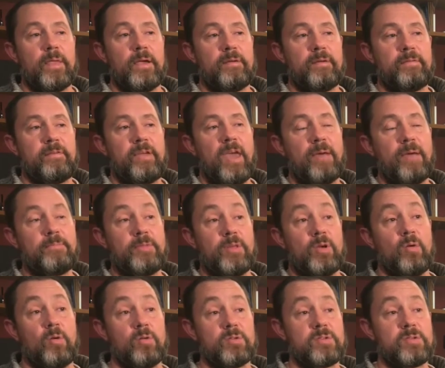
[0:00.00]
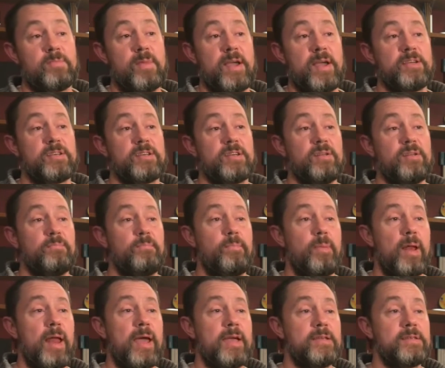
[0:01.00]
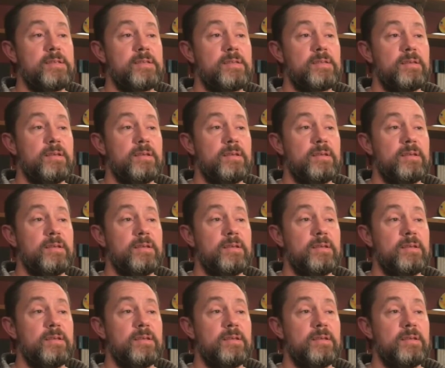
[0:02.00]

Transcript: Kept the automation in place,